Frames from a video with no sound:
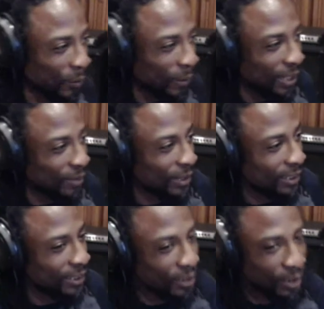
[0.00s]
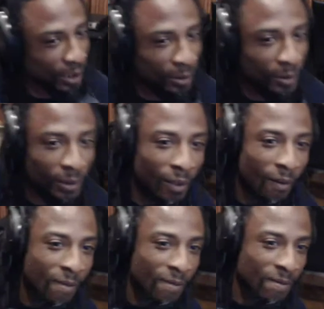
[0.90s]
relevant.
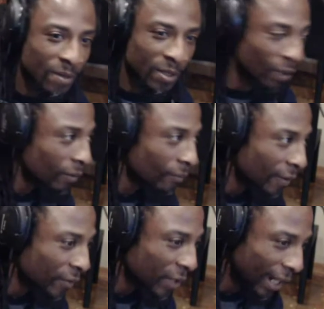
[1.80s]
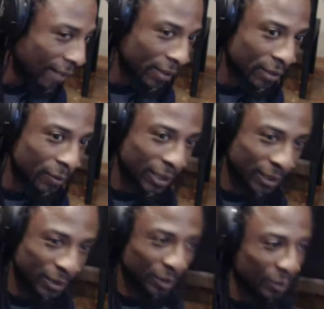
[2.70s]
If you haven't, you
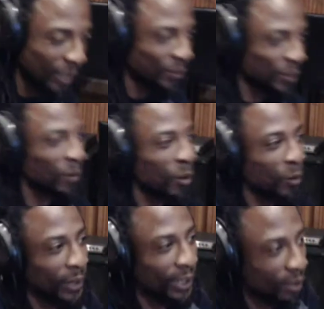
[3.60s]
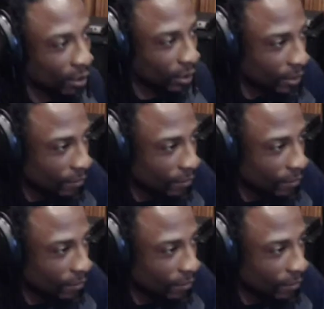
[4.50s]
ain't even smoked weed long enough.